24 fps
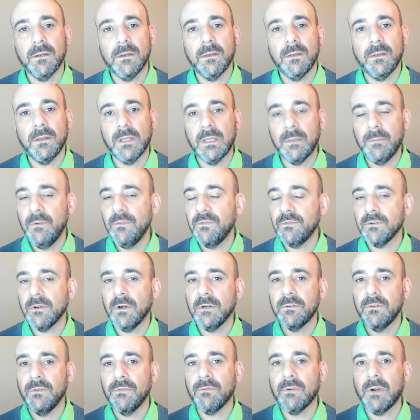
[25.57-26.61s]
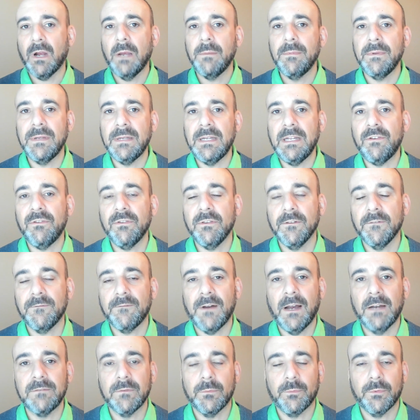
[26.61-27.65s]
Now let me start describing each of the
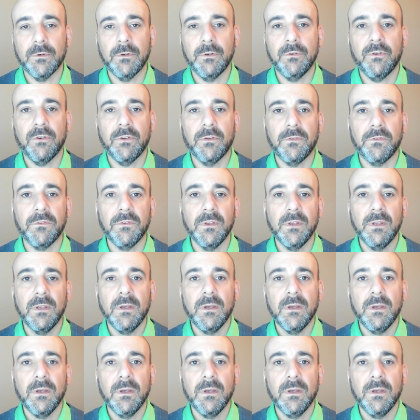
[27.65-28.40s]
5 approaches.